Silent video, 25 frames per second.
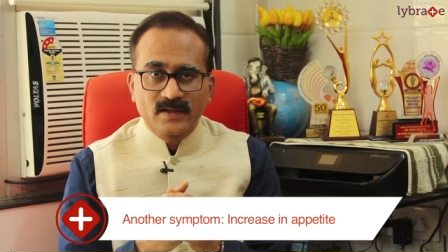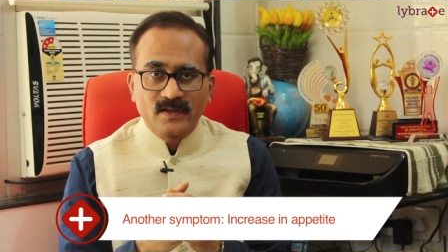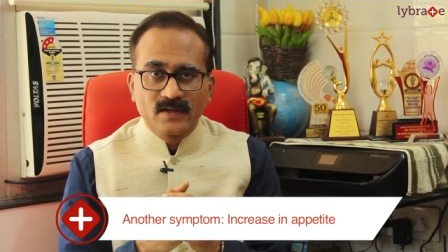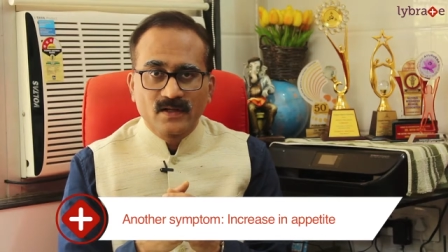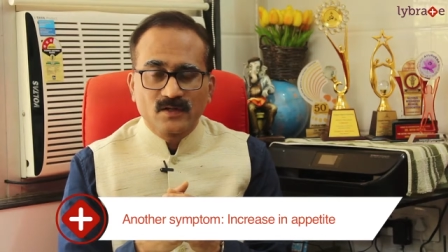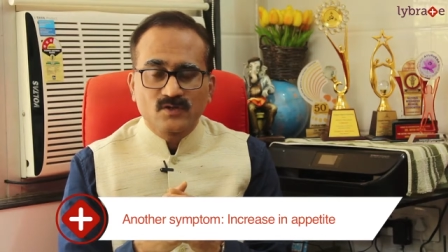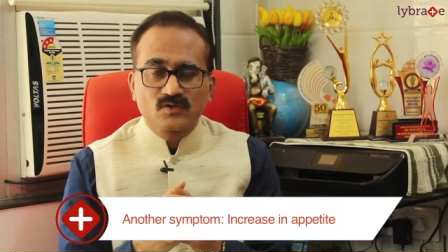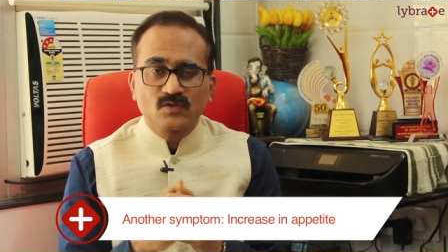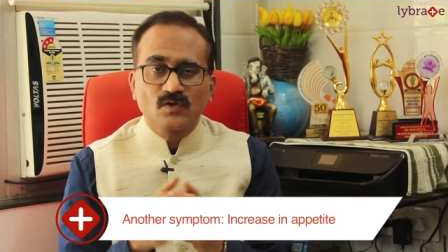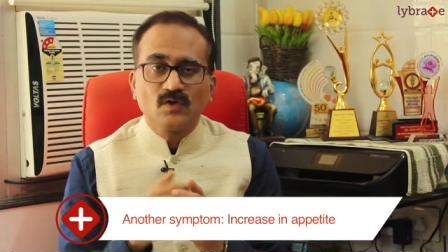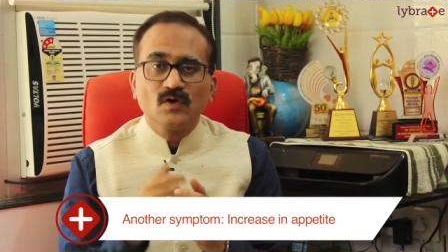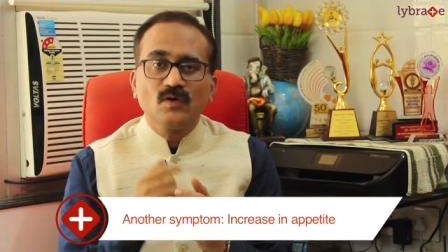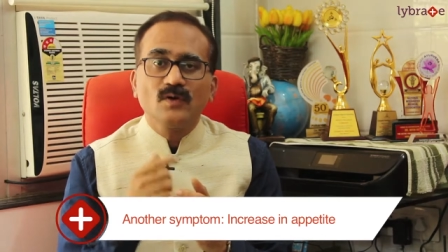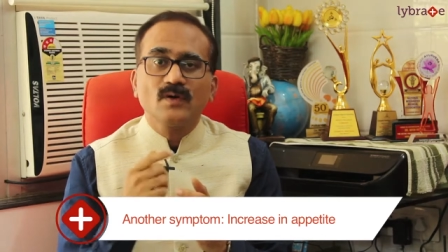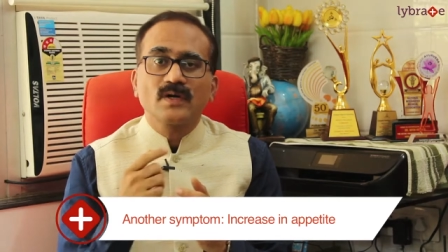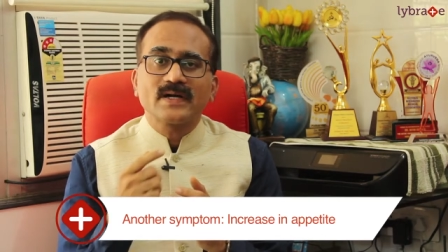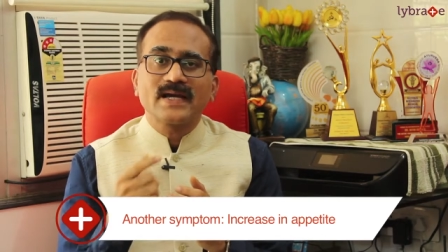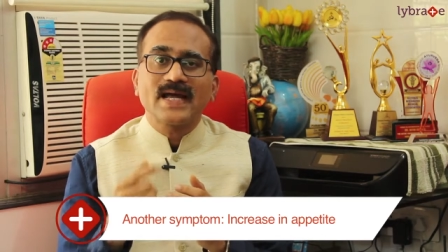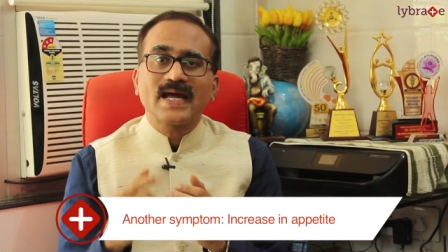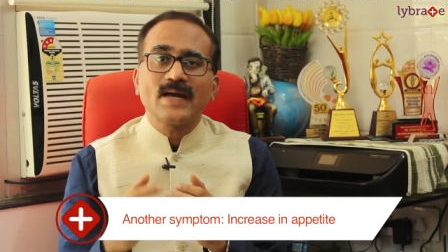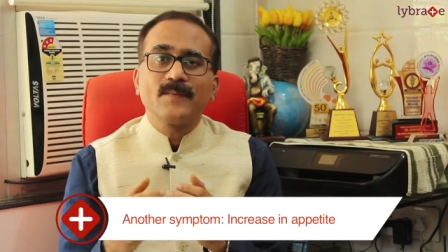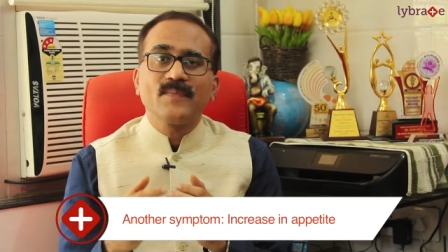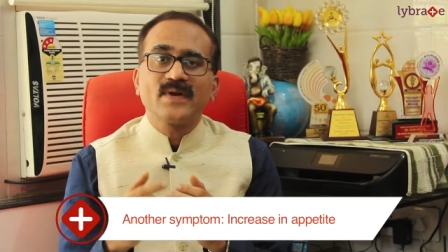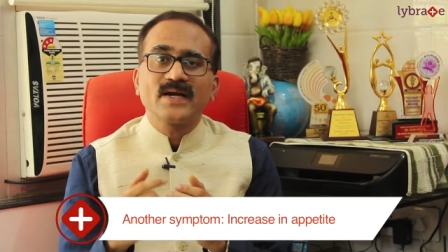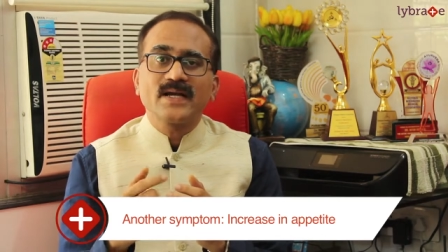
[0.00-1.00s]
So
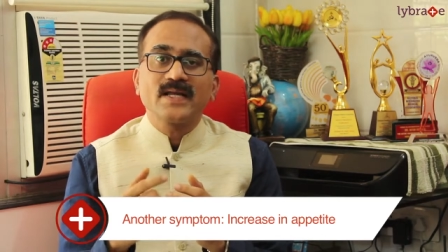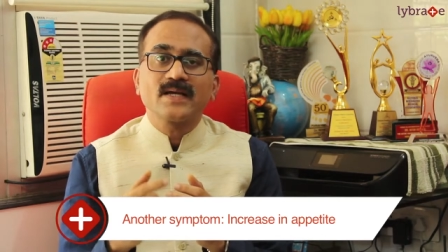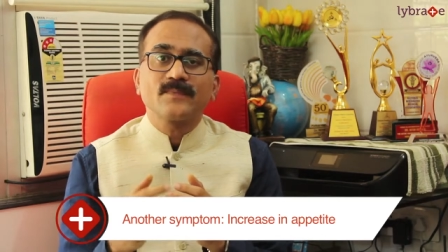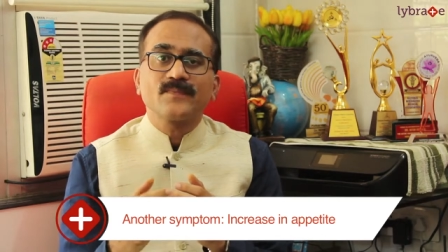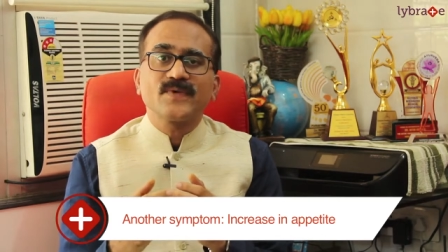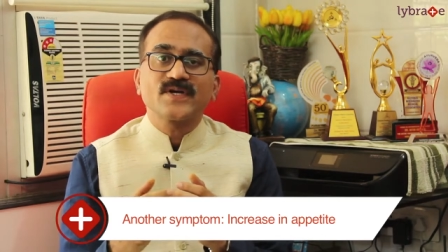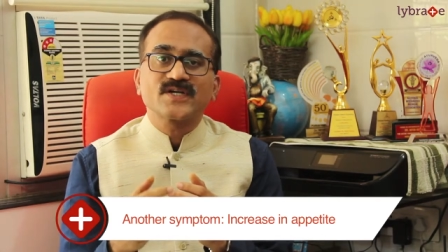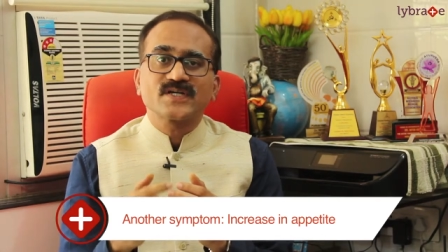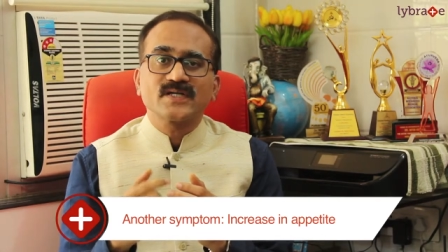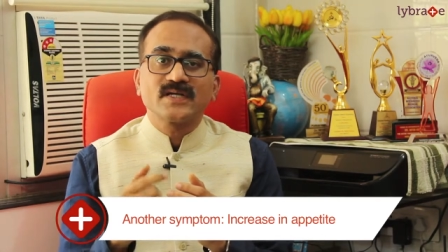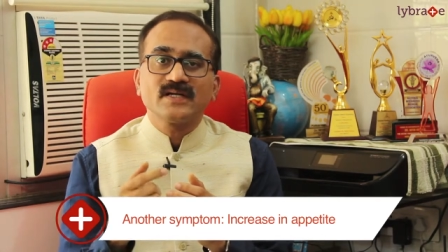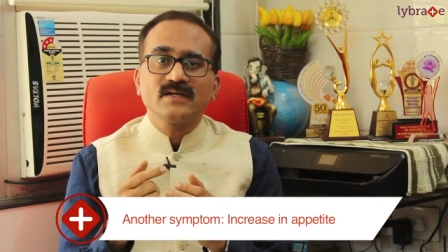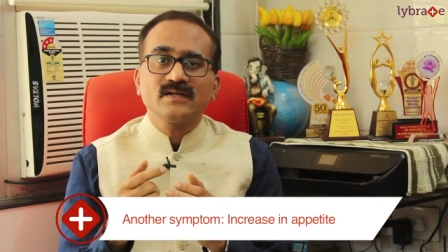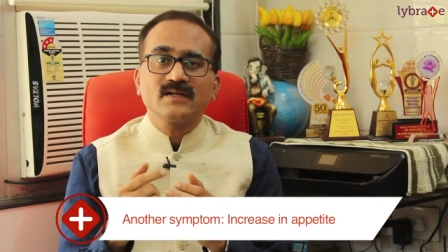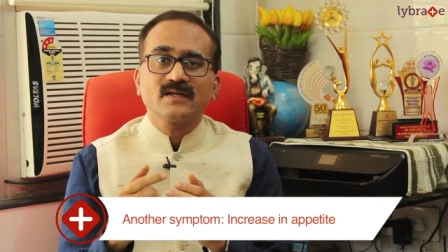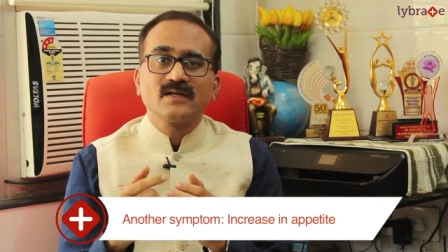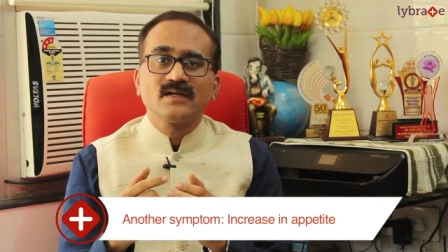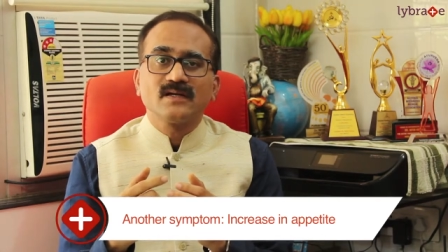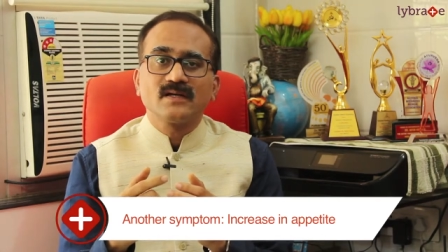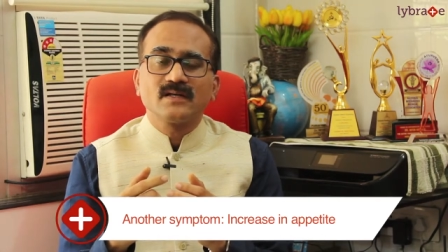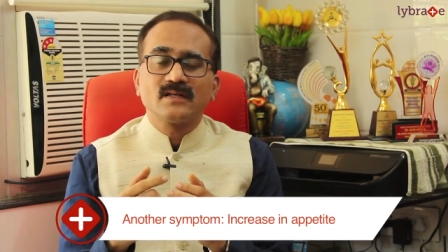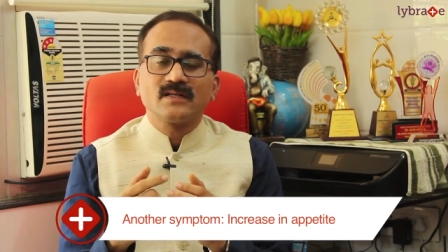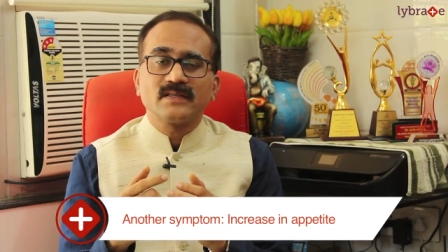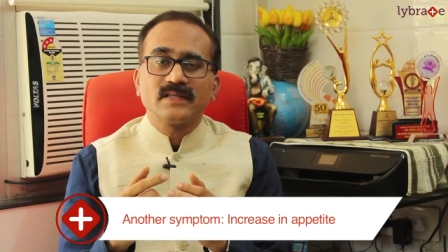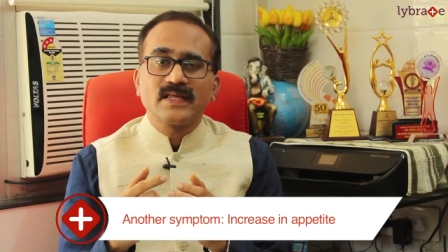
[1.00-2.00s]
diabetic patient,
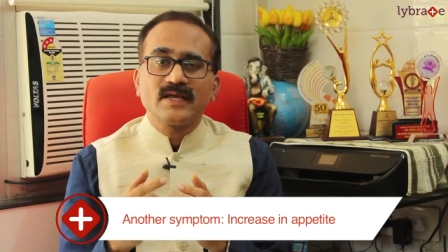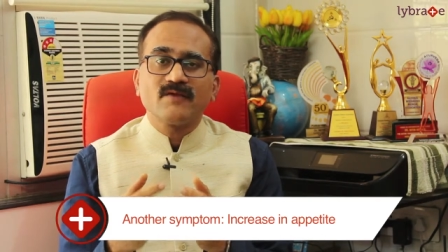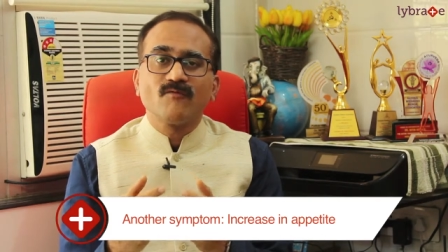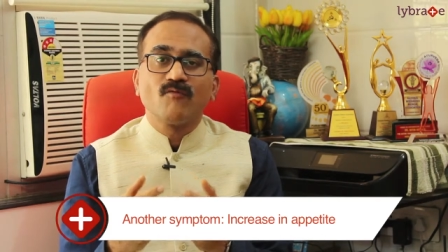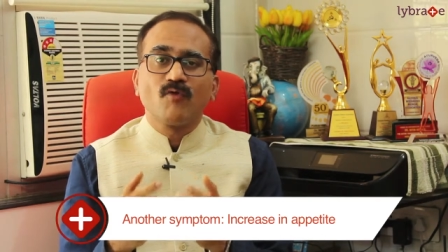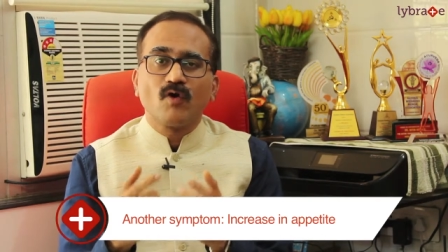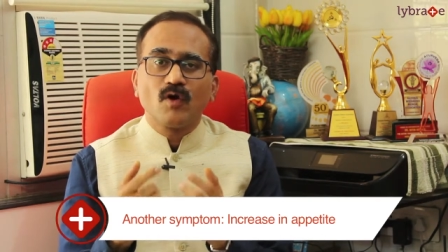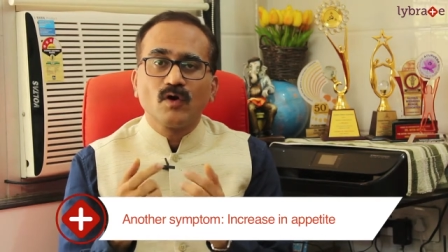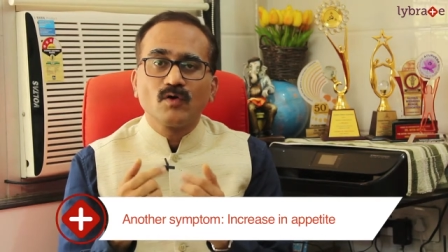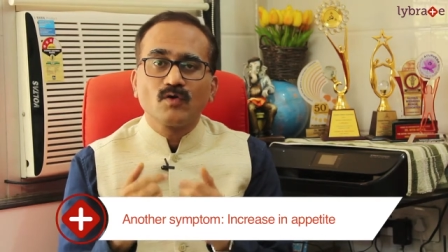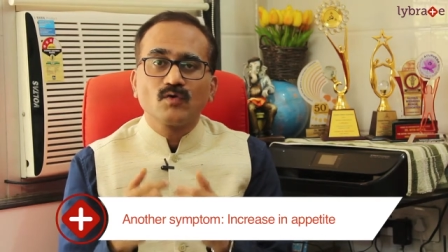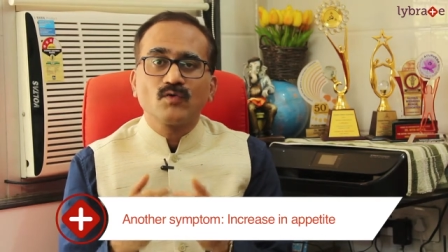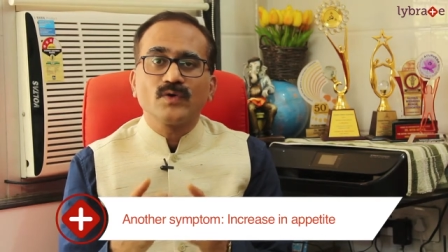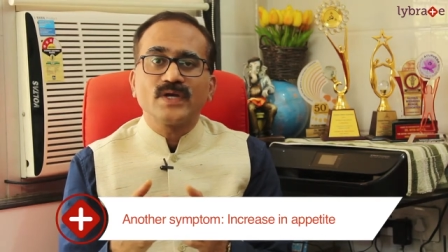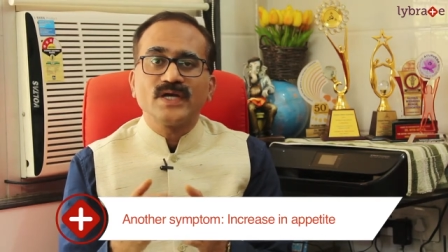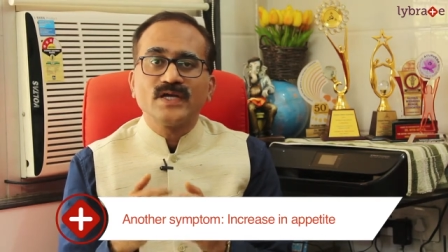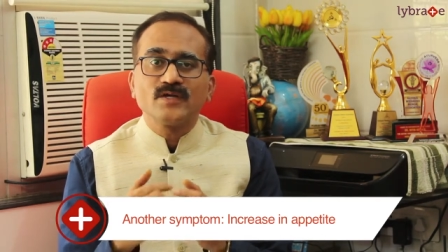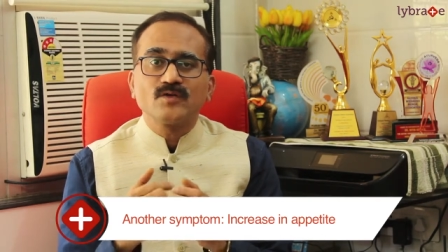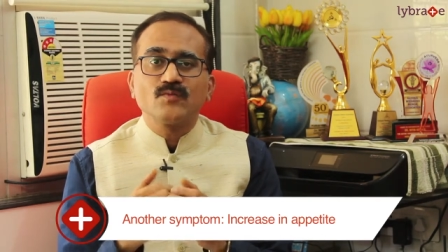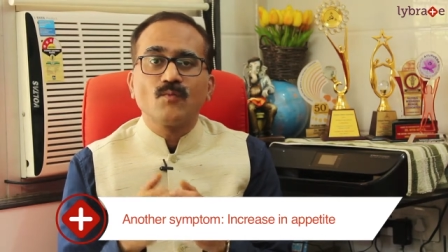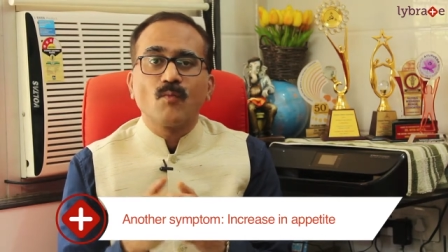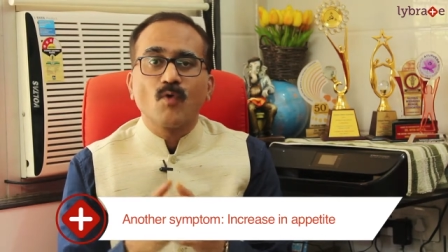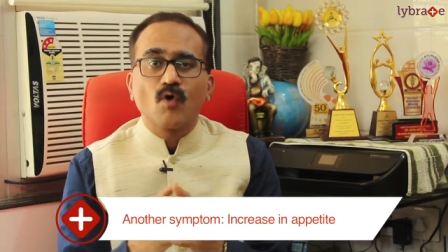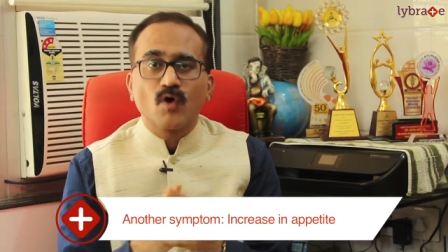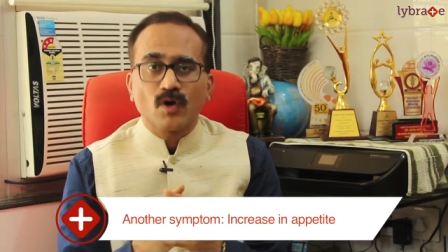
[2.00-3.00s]
they want to
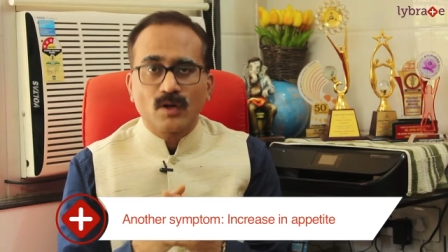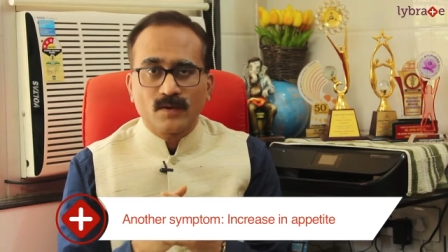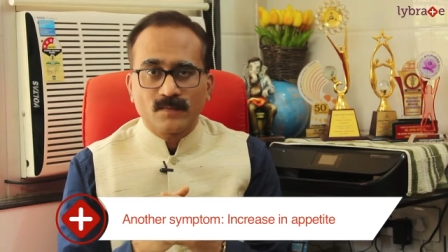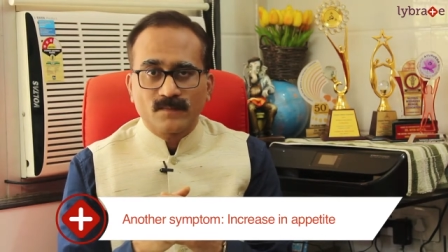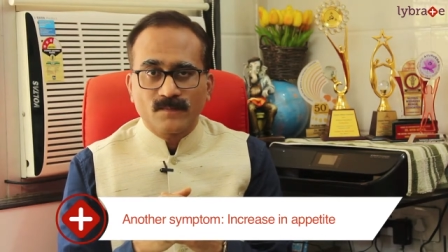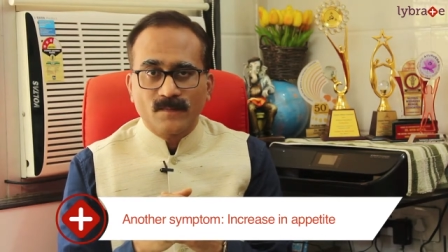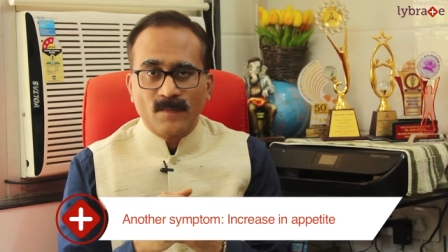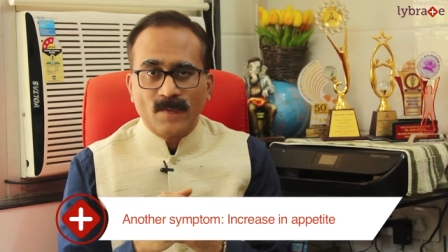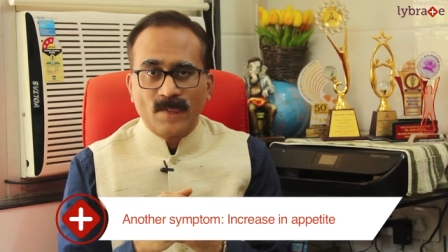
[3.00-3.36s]
eat more.